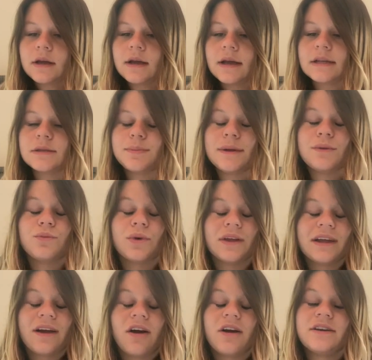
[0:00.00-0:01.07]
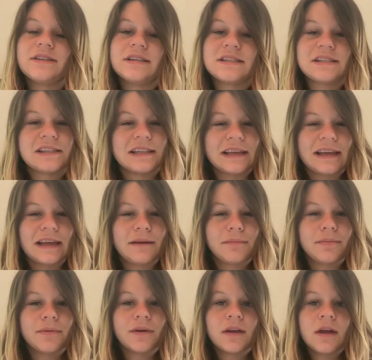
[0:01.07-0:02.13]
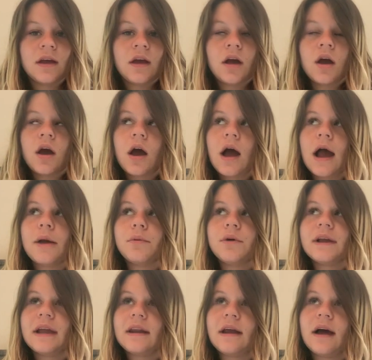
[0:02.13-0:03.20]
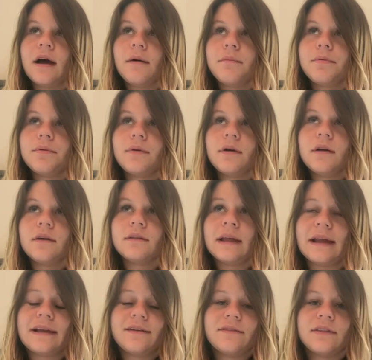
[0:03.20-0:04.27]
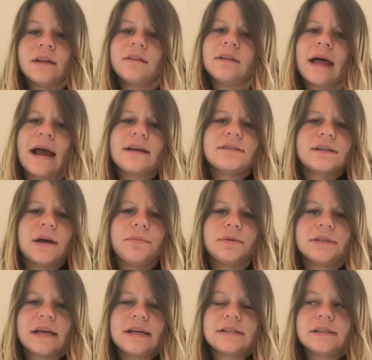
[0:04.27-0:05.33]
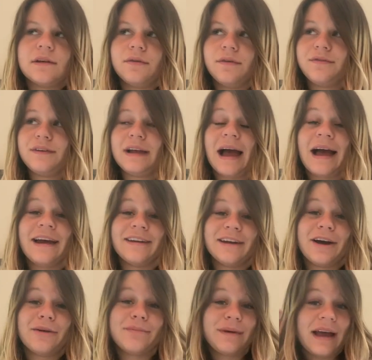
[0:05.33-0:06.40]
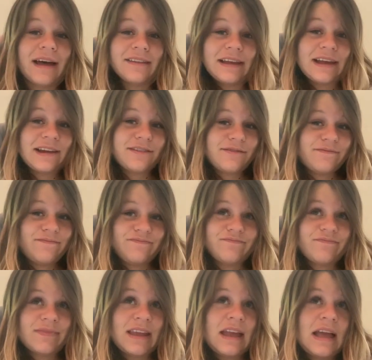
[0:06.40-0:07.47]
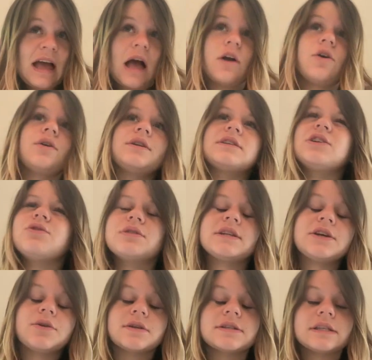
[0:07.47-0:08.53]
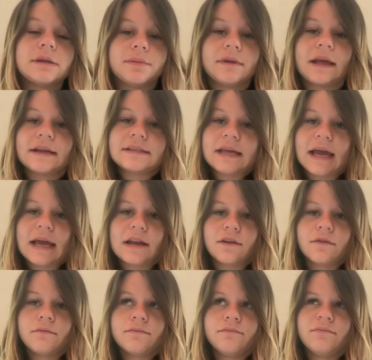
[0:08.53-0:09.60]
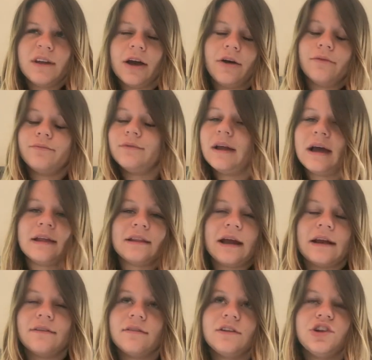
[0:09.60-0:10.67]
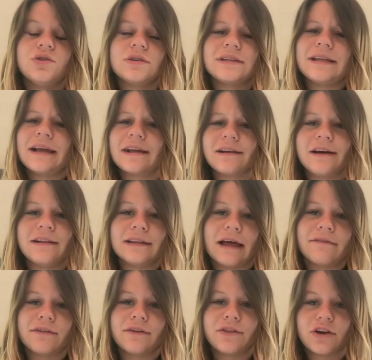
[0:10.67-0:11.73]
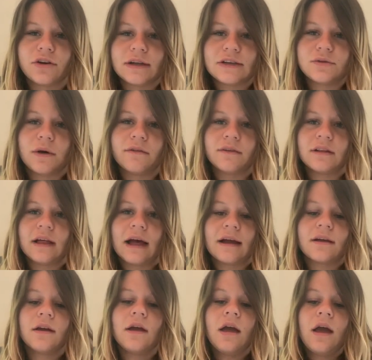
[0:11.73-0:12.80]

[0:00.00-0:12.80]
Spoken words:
It's been really hard to sleep. I will get up, like the last couple days I've gotten up at like, usually go to sleep at like 10, no, I lied. Usually like 11:30, 12 o'clock.